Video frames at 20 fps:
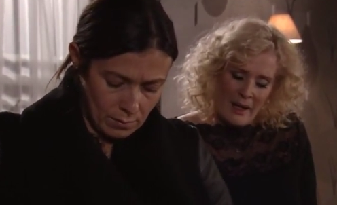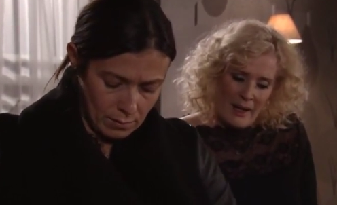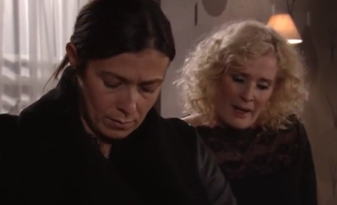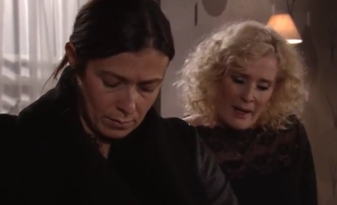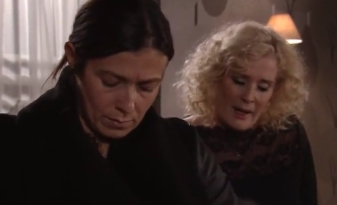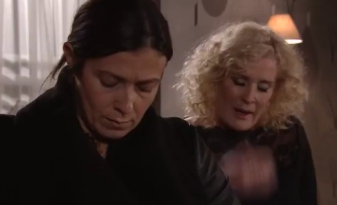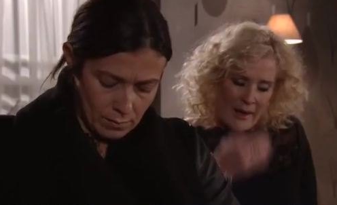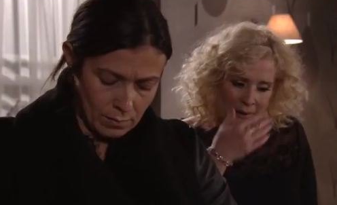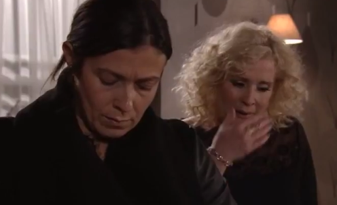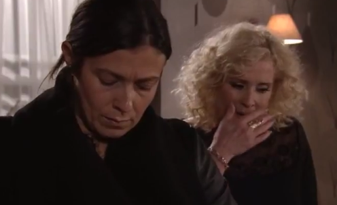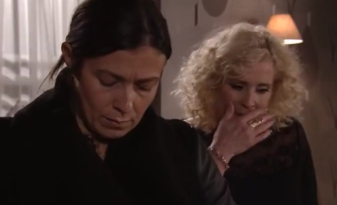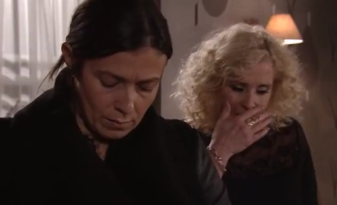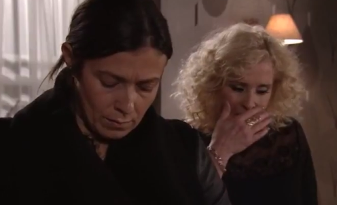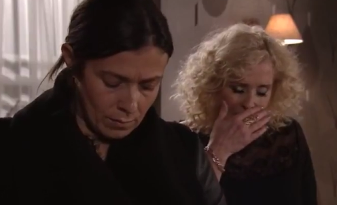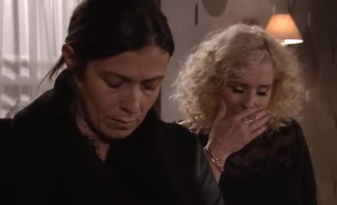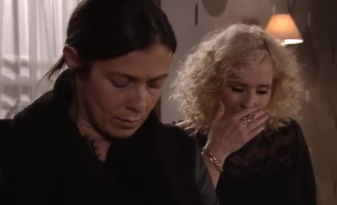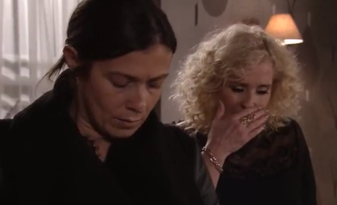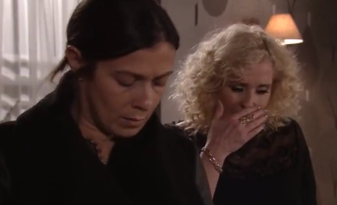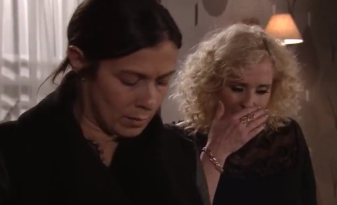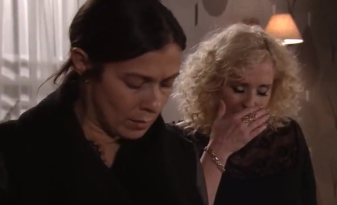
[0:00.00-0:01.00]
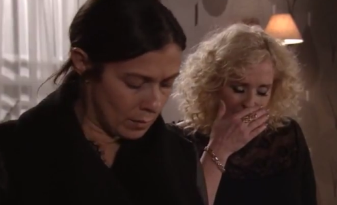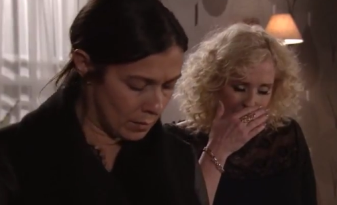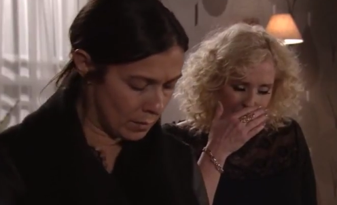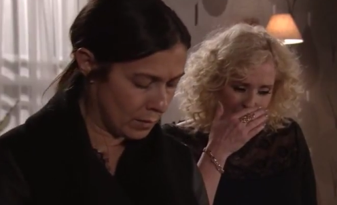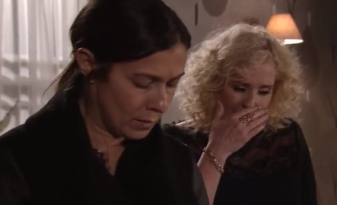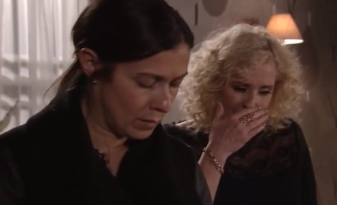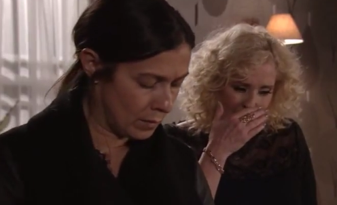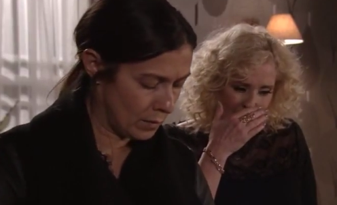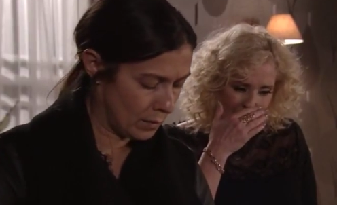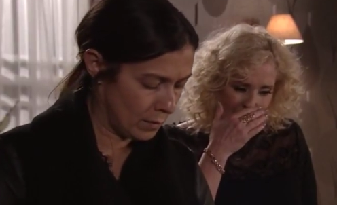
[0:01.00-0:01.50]
Speaker 1: I, uh,
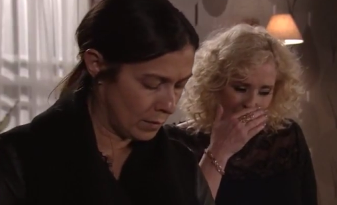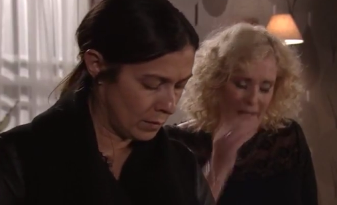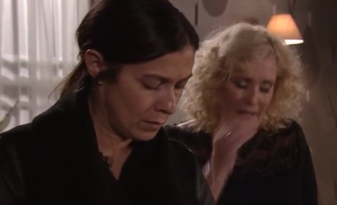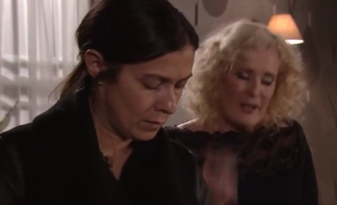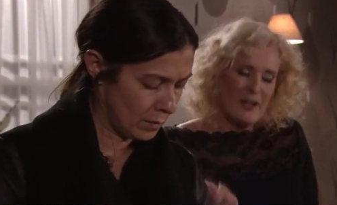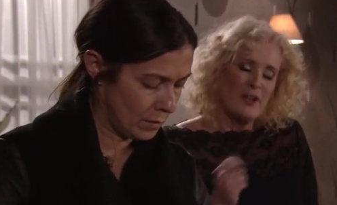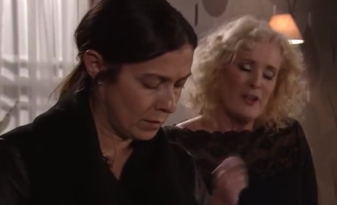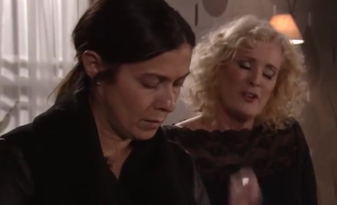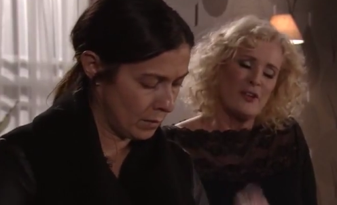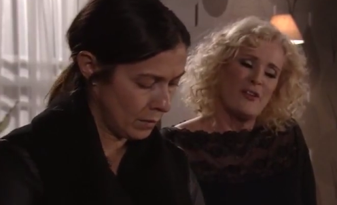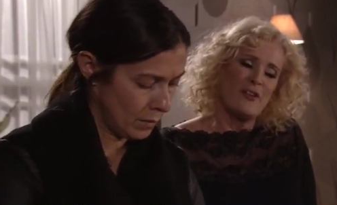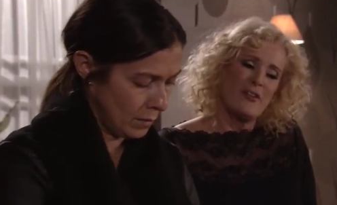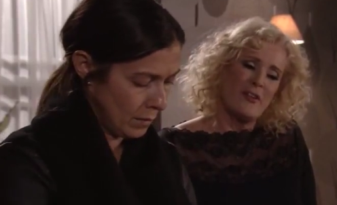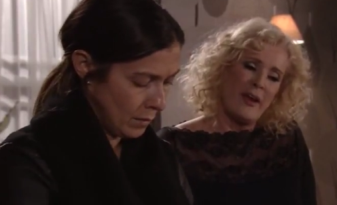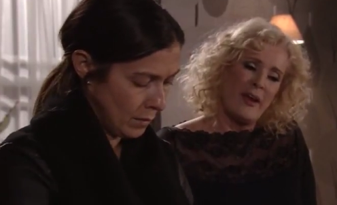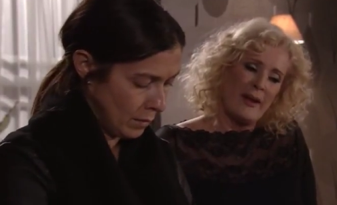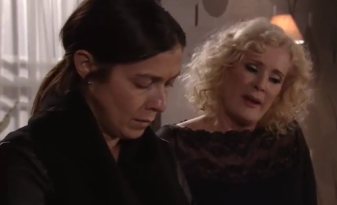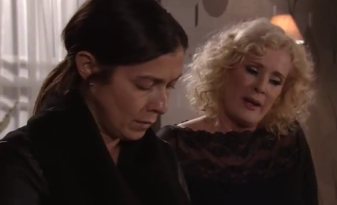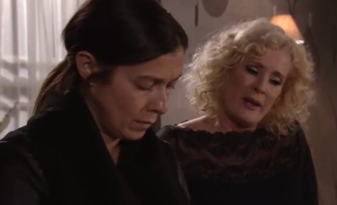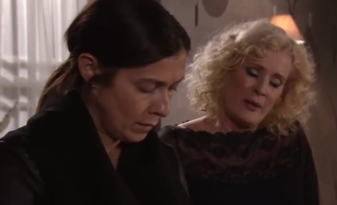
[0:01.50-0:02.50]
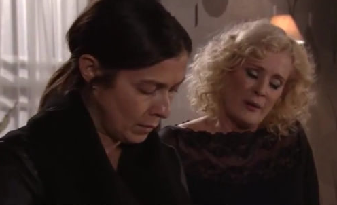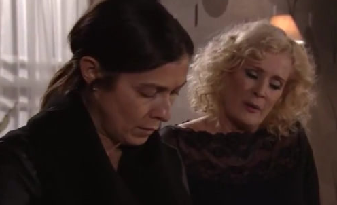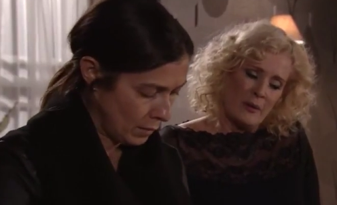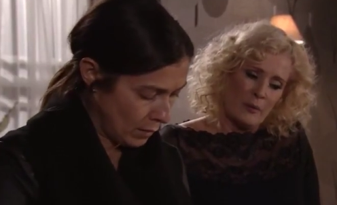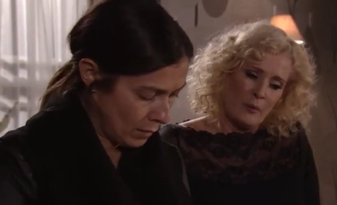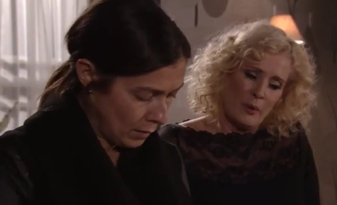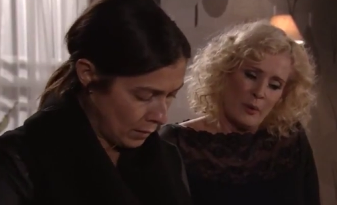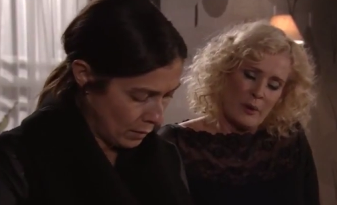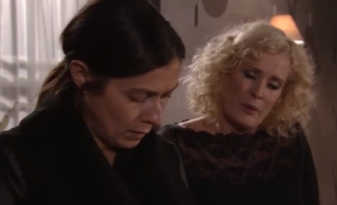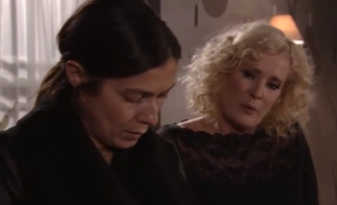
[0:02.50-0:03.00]
I heard you saying
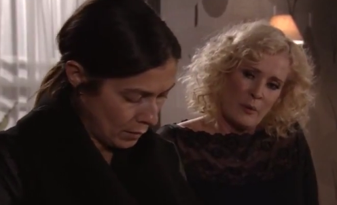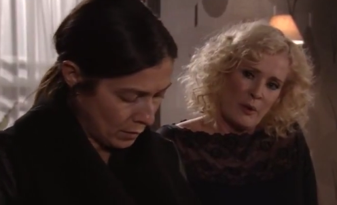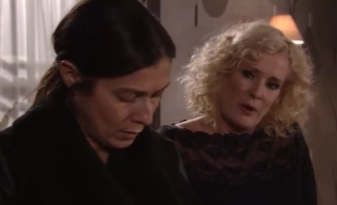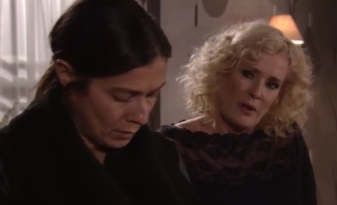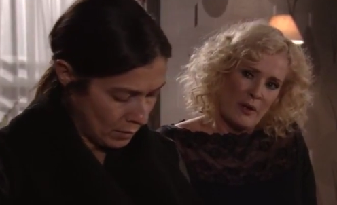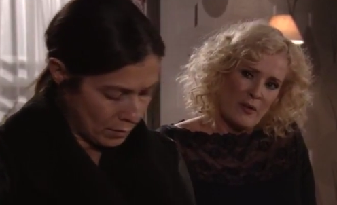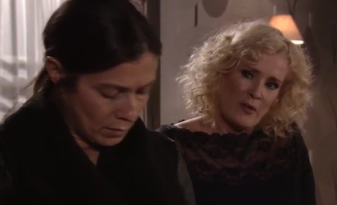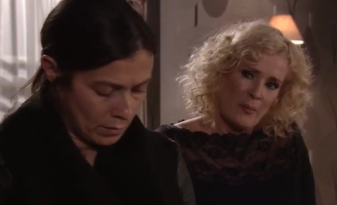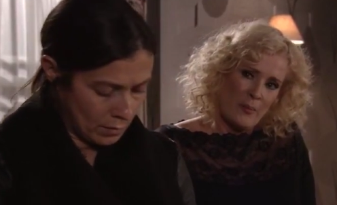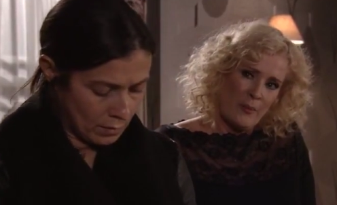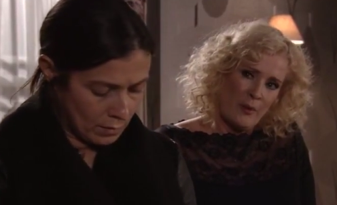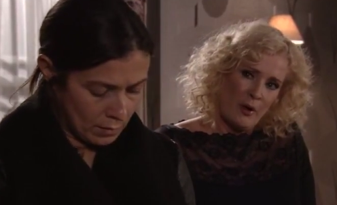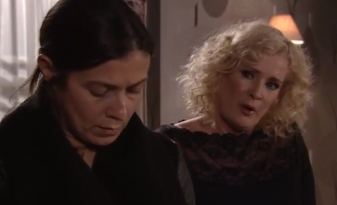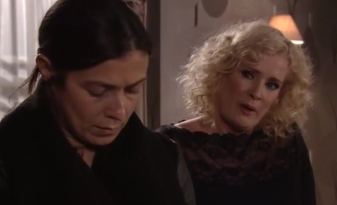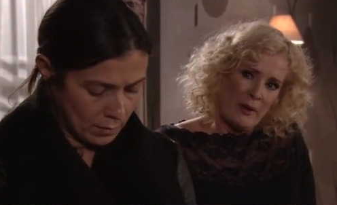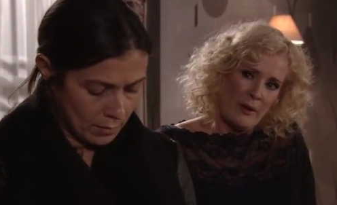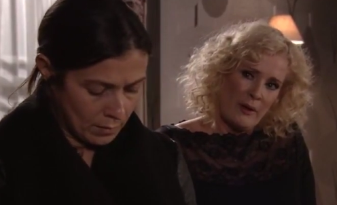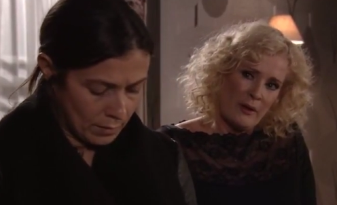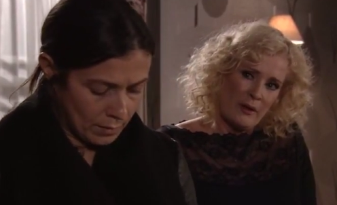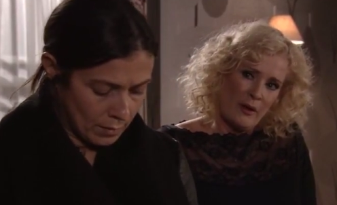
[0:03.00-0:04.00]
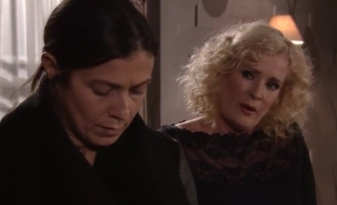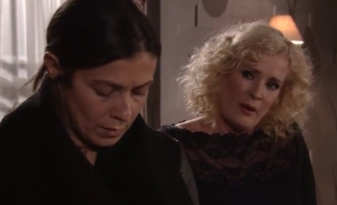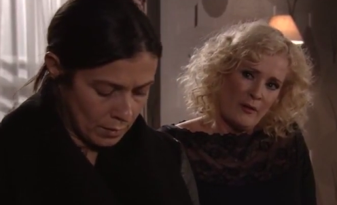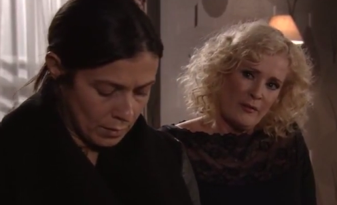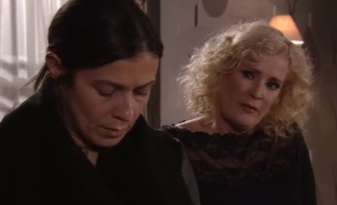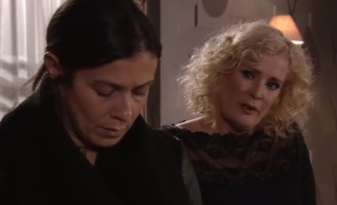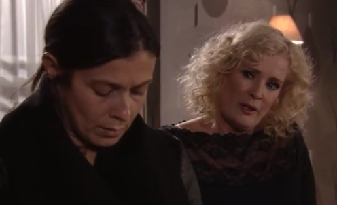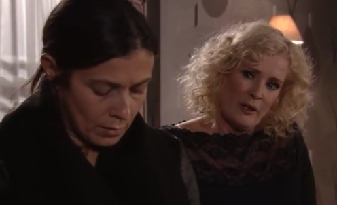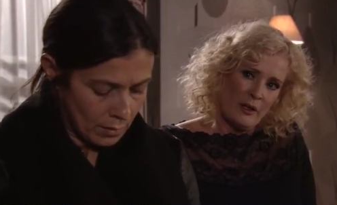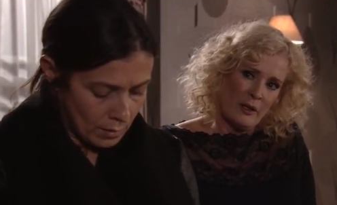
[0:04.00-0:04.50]
what you wanted to put in the
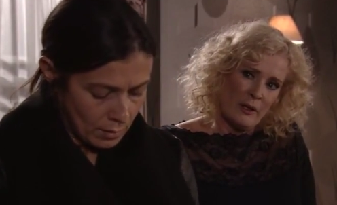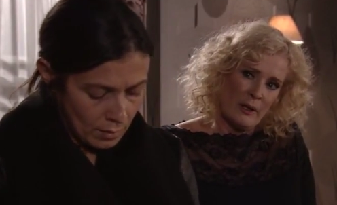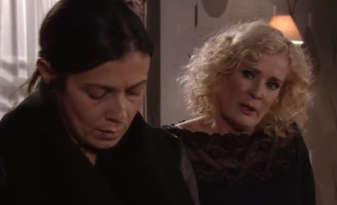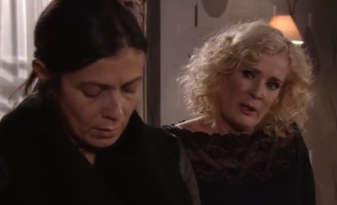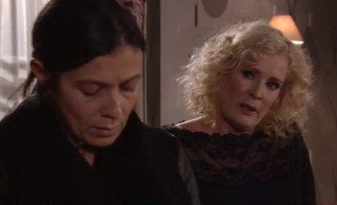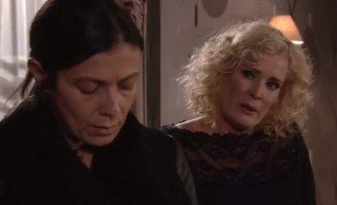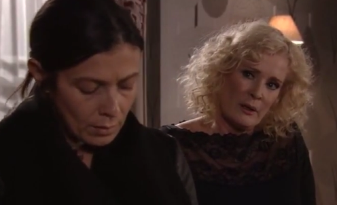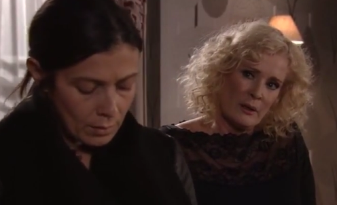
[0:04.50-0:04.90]
coffin earlier.